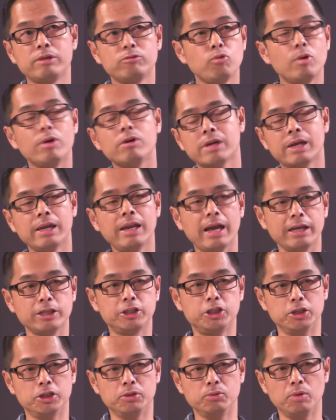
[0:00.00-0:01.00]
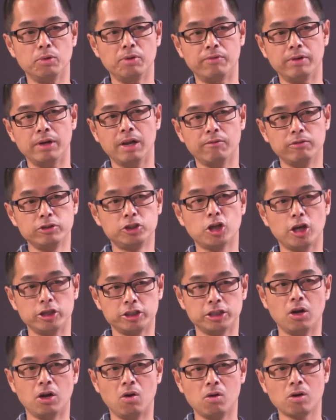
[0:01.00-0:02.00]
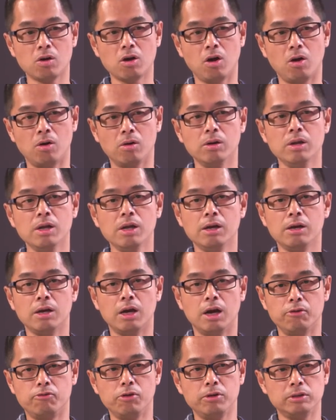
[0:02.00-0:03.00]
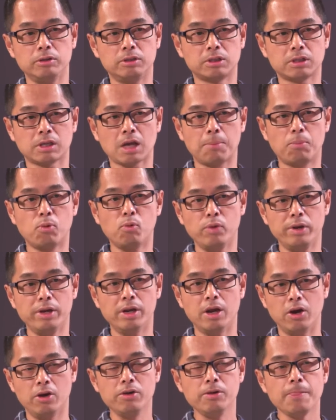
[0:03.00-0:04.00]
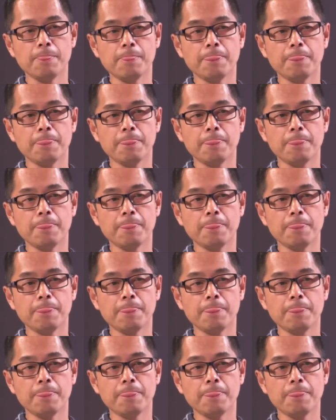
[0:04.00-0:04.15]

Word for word: we'll, connect you with another church in Hong Kong uh, whose couple we know.